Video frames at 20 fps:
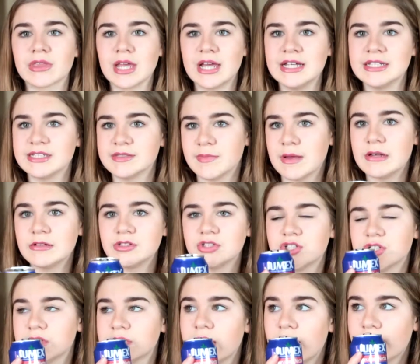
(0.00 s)
It smells
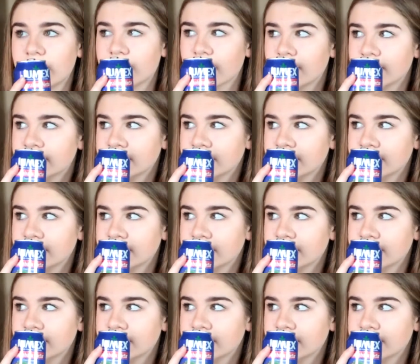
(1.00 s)
just like